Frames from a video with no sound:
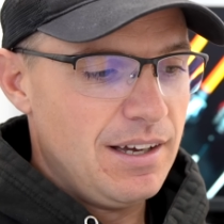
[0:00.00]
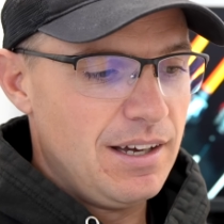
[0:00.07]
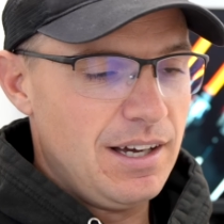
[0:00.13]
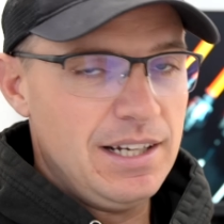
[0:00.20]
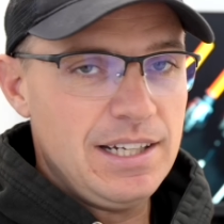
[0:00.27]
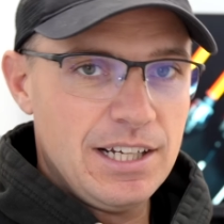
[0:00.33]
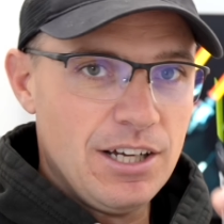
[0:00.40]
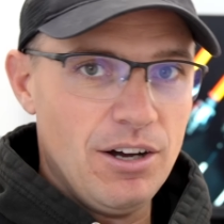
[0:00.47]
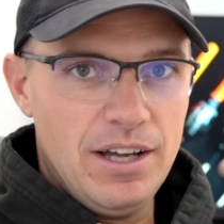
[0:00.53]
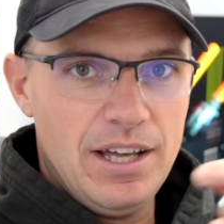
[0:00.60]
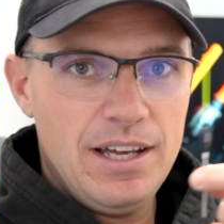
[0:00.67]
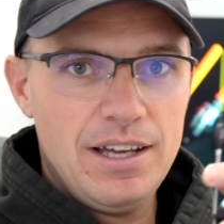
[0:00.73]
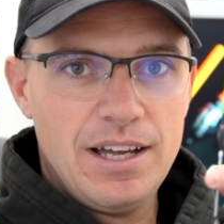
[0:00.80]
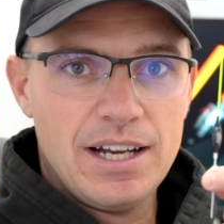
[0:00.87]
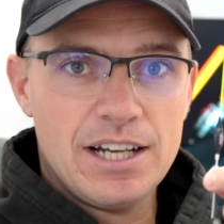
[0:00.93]
And he got
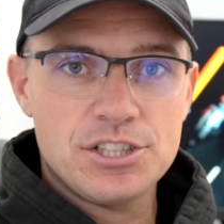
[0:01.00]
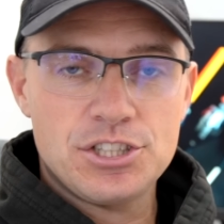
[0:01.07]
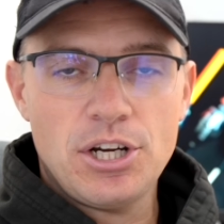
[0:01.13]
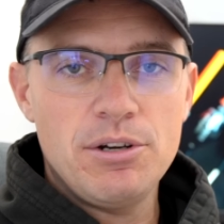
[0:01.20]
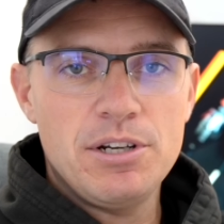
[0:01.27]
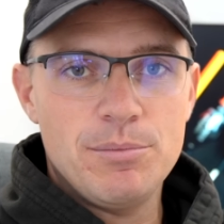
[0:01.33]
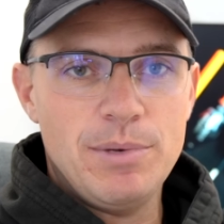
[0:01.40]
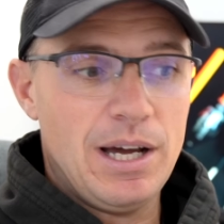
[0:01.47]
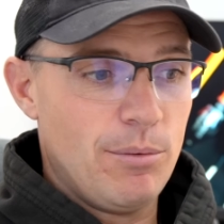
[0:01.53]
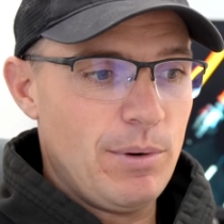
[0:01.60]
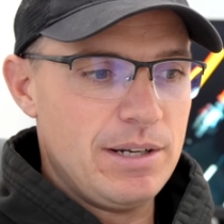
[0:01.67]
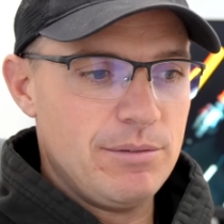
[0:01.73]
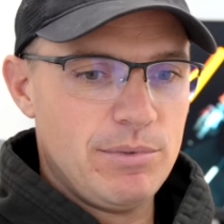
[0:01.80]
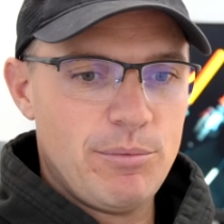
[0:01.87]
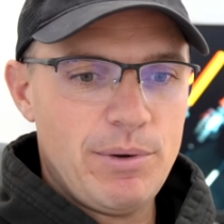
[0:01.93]
it, and I showed him
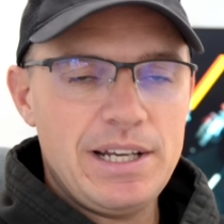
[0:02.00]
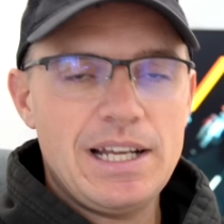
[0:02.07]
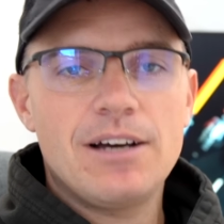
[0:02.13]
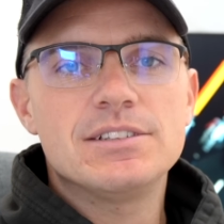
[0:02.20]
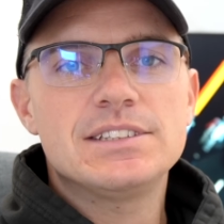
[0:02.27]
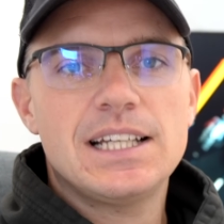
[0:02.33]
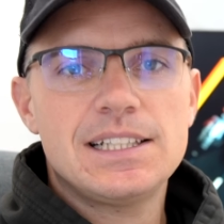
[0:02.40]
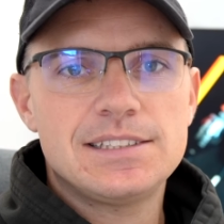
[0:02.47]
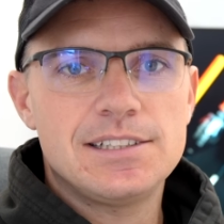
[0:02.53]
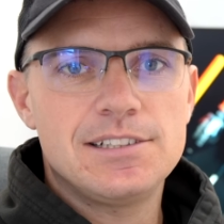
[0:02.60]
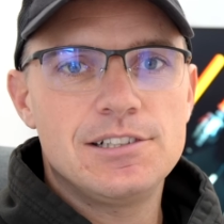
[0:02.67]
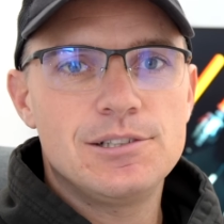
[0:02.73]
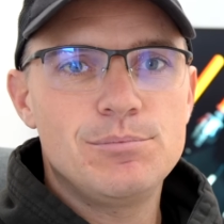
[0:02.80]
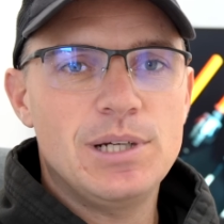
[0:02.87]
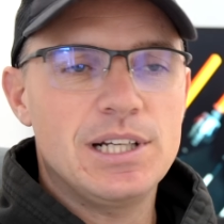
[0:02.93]
it. We went out and tested
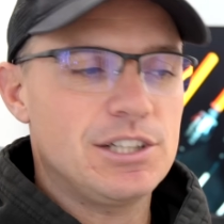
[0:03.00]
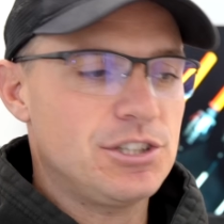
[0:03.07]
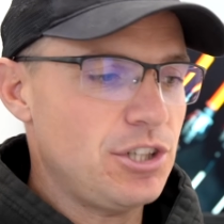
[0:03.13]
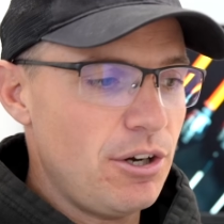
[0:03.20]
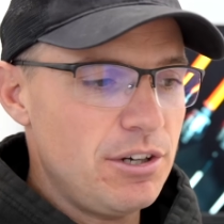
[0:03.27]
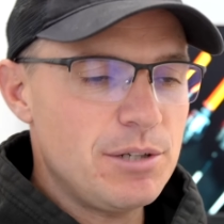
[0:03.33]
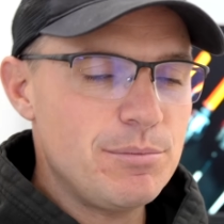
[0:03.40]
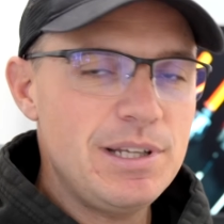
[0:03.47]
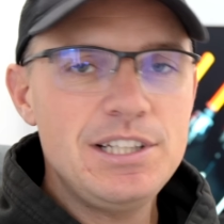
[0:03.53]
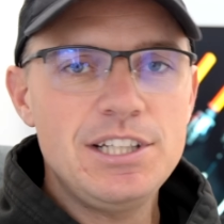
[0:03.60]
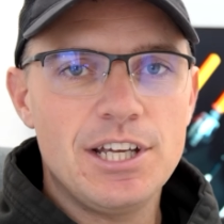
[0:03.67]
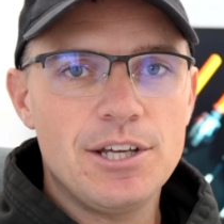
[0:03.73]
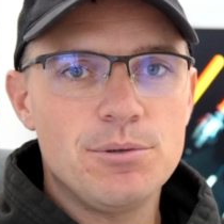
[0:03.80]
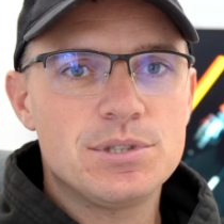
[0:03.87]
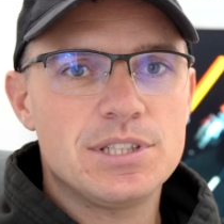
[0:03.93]
them, and I showed him in
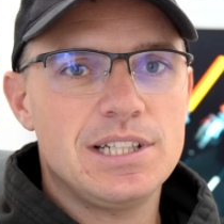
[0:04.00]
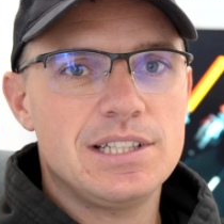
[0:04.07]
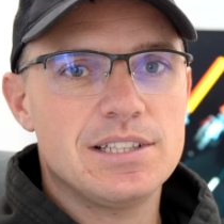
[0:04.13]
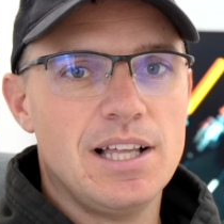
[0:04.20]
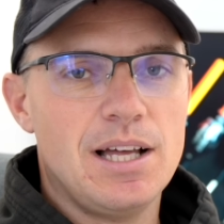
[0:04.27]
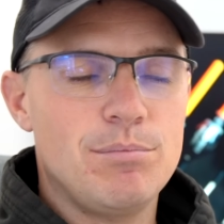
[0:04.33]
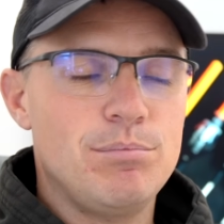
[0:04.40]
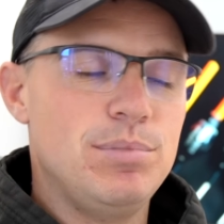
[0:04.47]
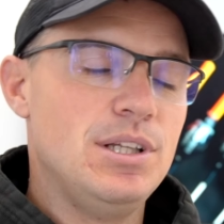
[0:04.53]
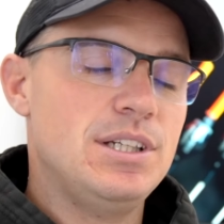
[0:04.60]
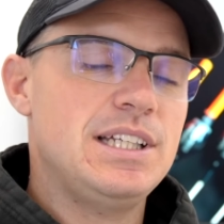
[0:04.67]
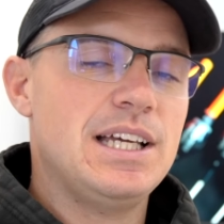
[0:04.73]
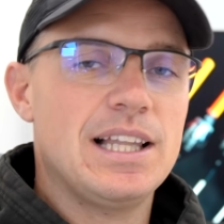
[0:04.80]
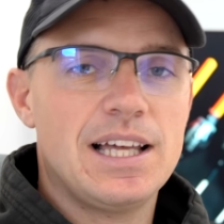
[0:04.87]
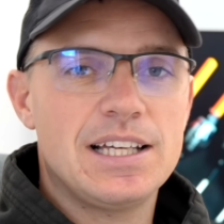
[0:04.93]
use, and he's like,
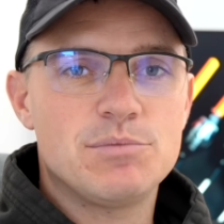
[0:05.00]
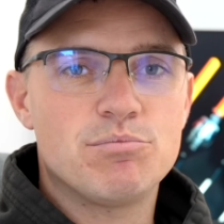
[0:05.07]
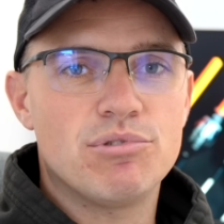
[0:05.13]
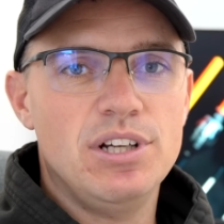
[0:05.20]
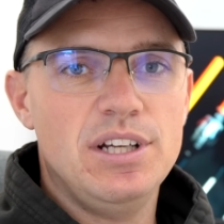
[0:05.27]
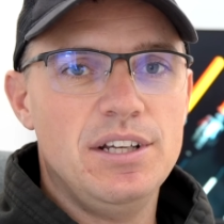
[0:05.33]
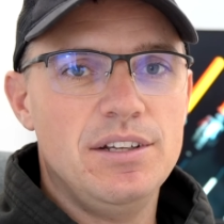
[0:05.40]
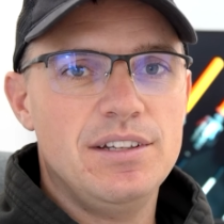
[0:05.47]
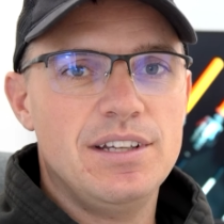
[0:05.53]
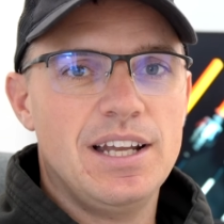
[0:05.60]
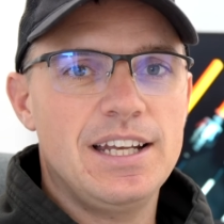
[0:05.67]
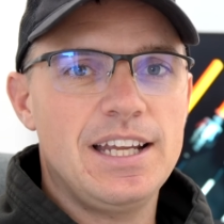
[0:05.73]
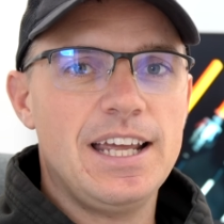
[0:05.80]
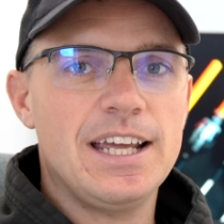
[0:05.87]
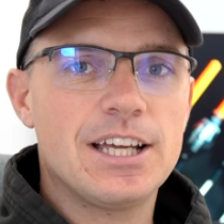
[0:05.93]
bloody hell, that is brilliant.
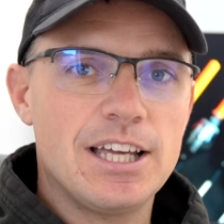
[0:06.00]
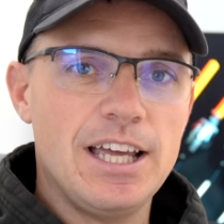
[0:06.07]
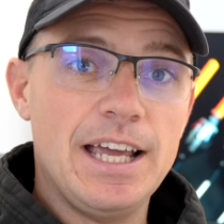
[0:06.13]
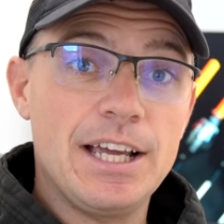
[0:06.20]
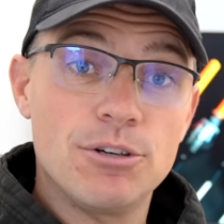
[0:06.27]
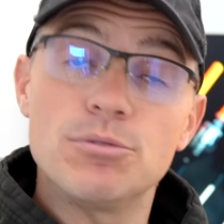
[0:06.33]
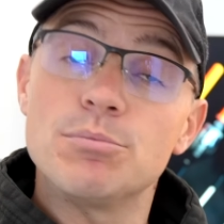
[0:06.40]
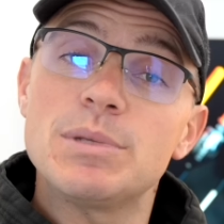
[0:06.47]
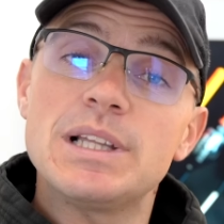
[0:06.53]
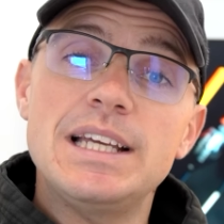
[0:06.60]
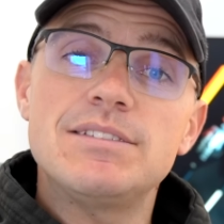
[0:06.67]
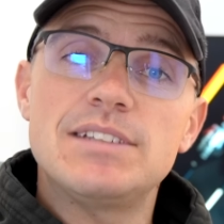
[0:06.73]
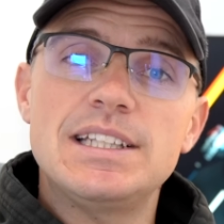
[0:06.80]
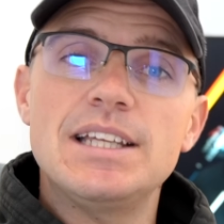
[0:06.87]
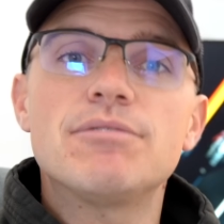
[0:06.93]
And he couldn't
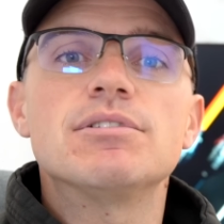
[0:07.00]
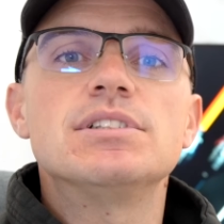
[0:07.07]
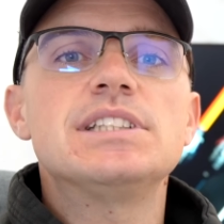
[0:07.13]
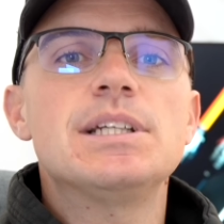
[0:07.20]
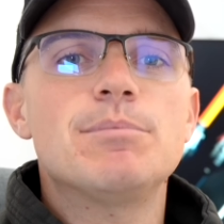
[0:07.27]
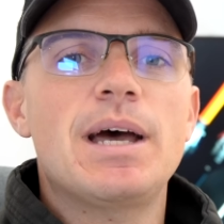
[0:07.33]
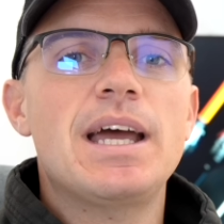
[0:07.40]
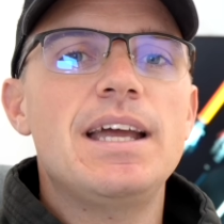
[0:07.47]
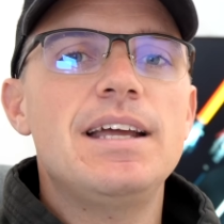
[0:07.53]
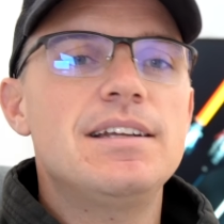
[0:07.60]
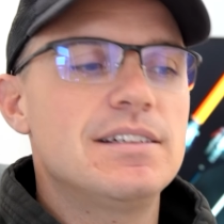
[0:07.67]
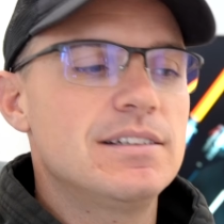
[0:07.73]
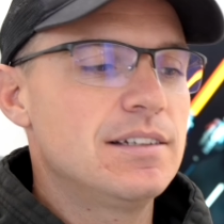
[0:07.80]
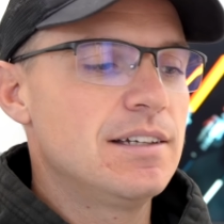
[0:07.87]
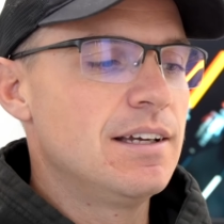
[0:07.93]
believe the difference it made
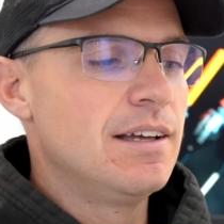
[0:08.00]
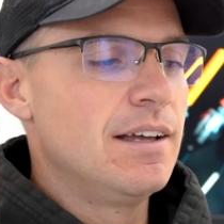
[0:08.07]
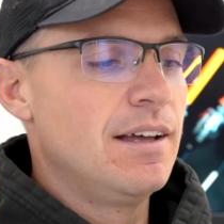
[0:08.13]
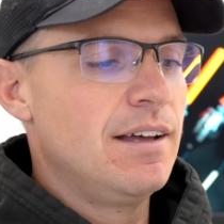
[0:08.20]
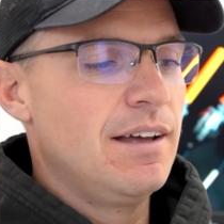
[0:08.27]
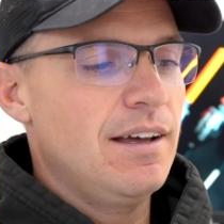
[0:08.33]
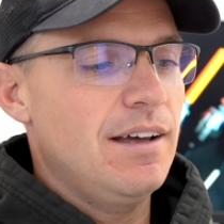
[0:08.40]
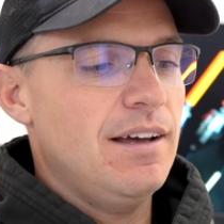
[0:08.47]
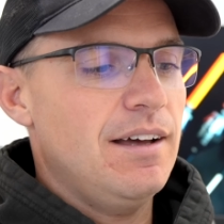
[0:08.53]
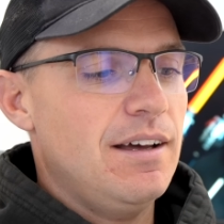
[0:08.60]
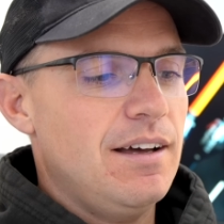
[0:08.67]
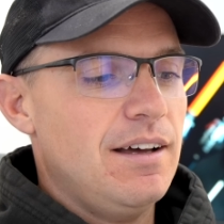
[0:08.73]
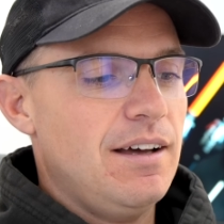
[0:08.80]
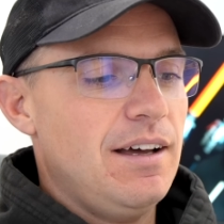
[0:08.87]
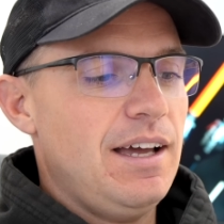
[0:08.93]

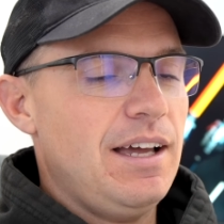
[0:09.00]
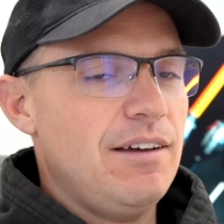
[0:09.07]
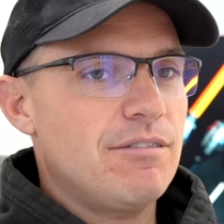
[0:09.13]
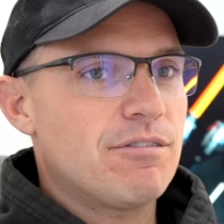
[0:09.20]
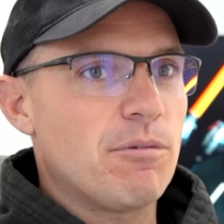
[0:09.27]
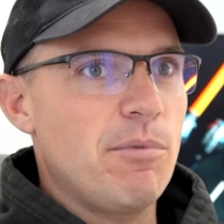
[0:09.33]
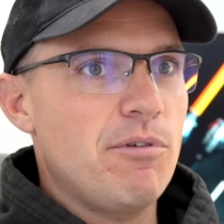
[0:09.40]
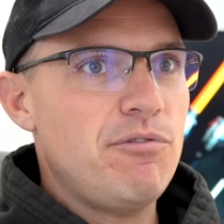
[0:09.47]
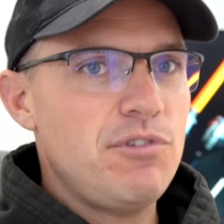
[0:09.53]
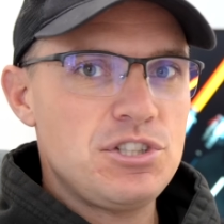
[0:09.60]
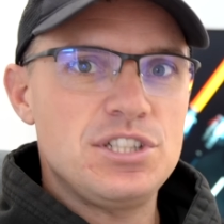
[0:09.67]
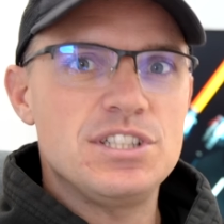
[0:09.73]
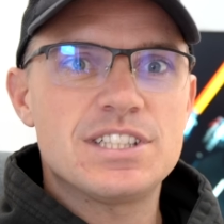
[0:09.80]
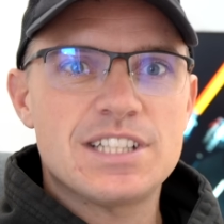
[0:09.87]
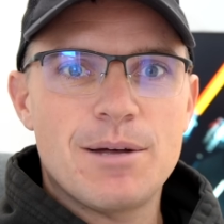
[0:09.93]
from a
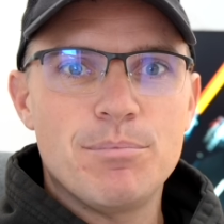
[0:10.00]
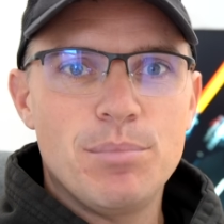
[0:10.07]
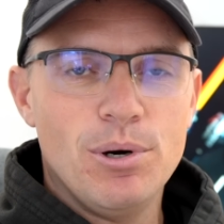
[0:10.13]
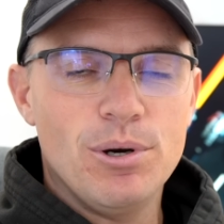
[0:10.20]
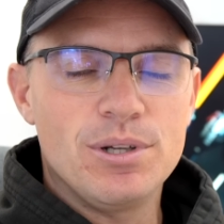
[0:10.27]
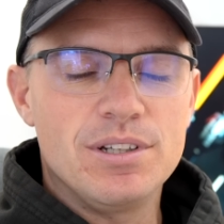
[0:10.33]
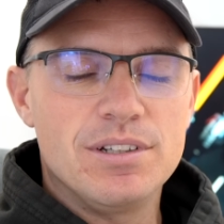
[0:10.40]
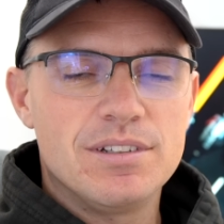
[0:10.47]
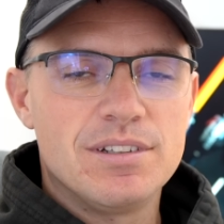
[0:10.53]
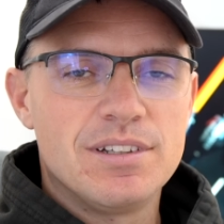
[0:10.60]
fishing standpoint.